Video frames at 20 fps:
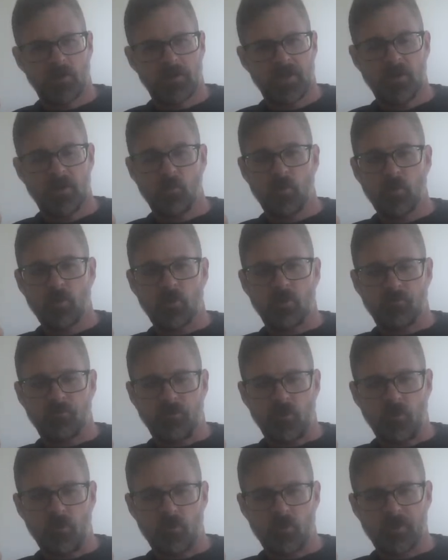It won't go
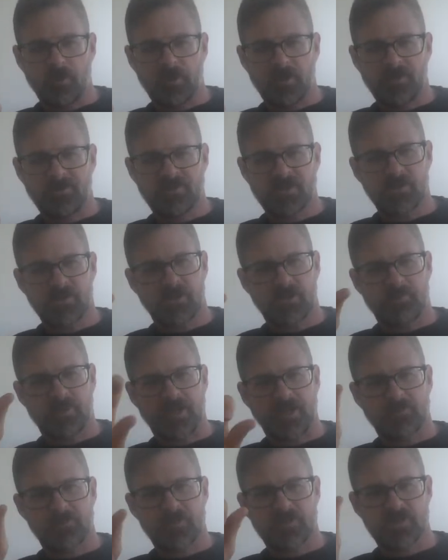forward until you get
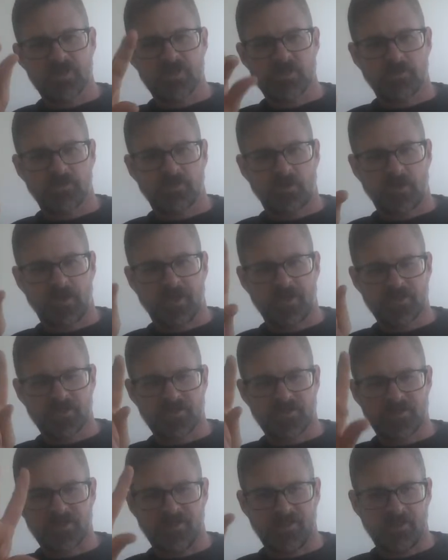back in position with
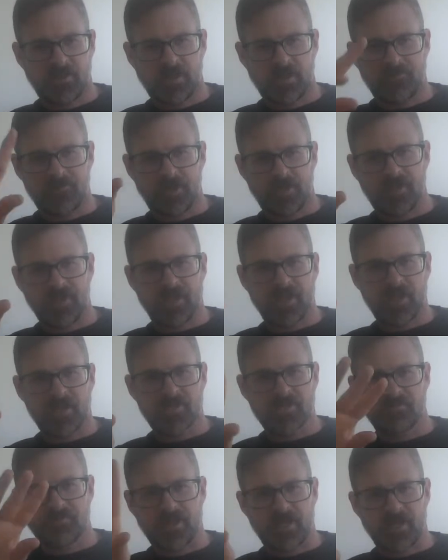patience, and then you have an
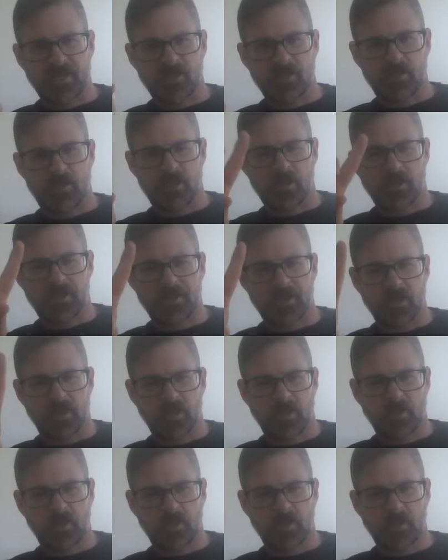indication back in the clocking.